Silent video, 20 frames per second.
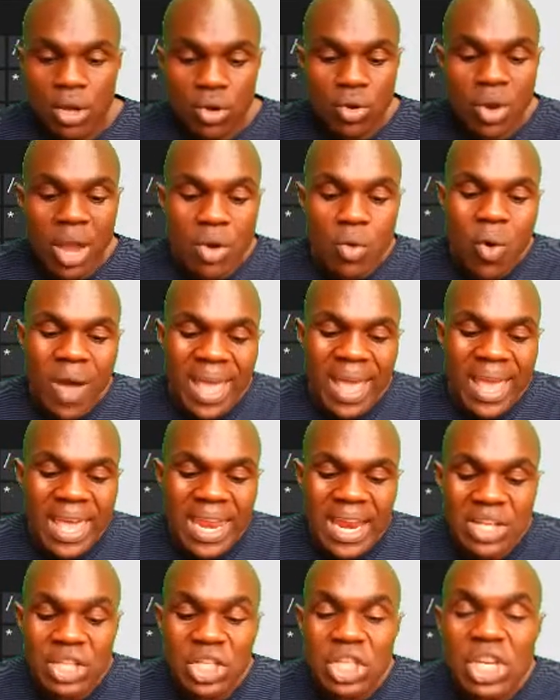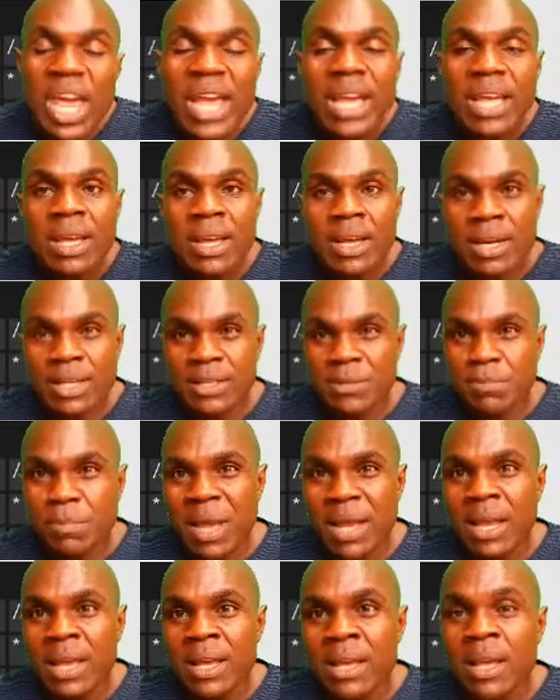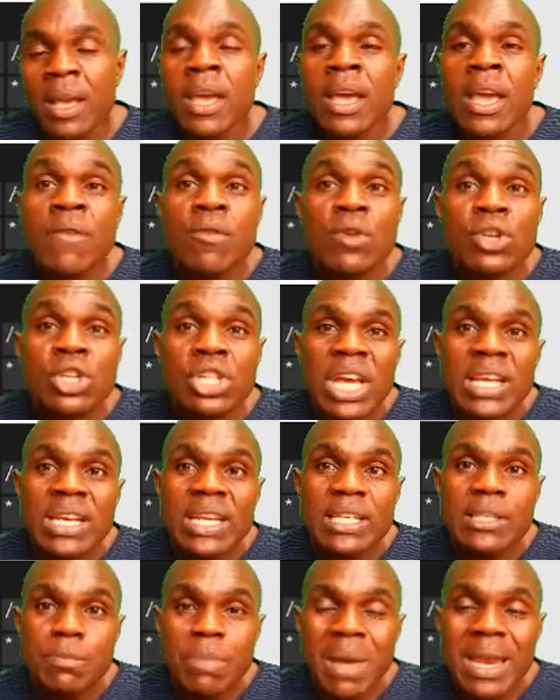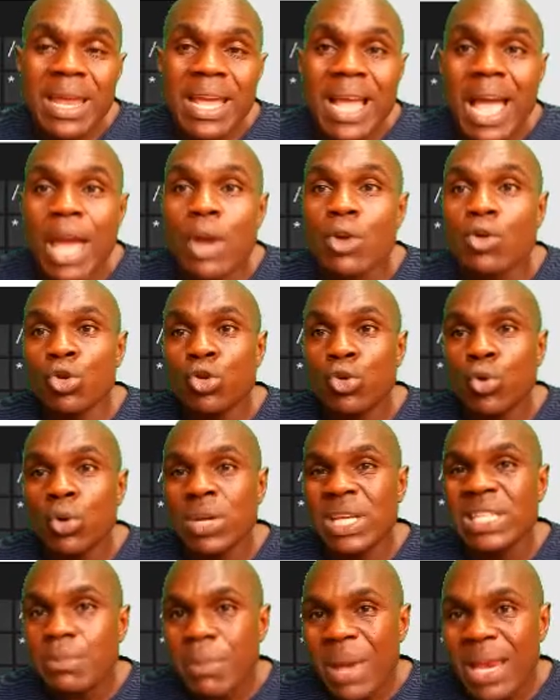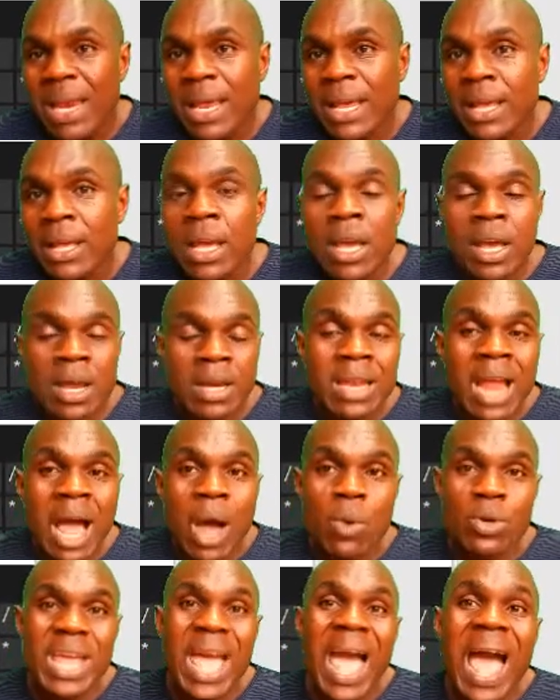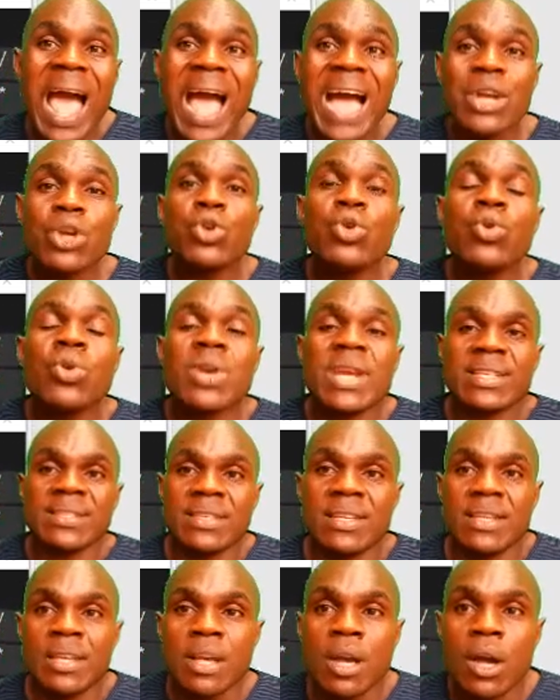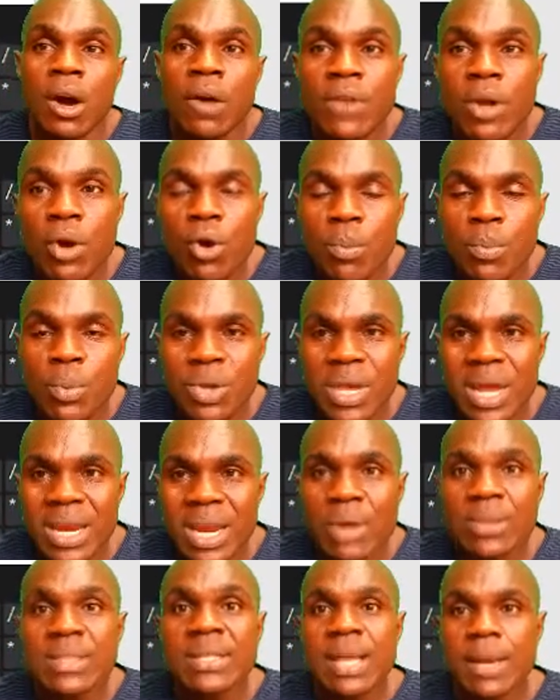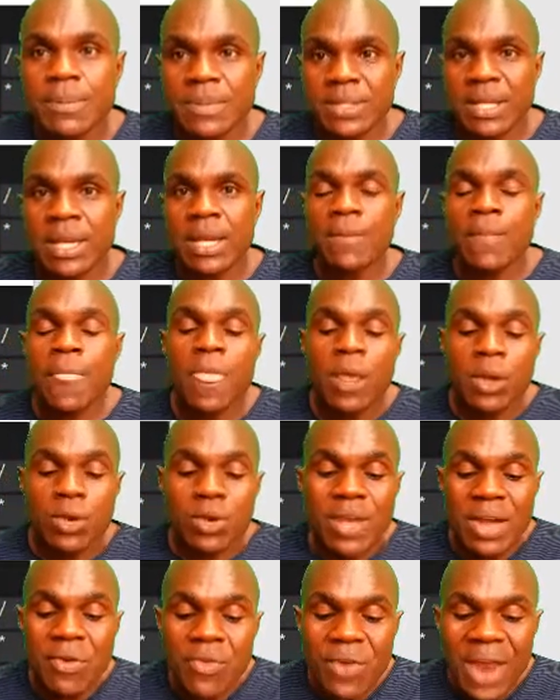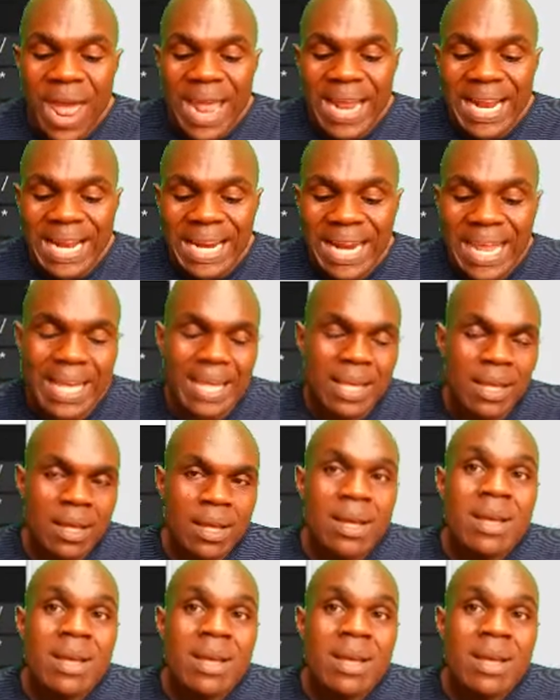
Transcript: You can go ahead and check the spelling. If you check the spelling and you don't know the spelling, now the accuracy of the computer now steps in. You can right click.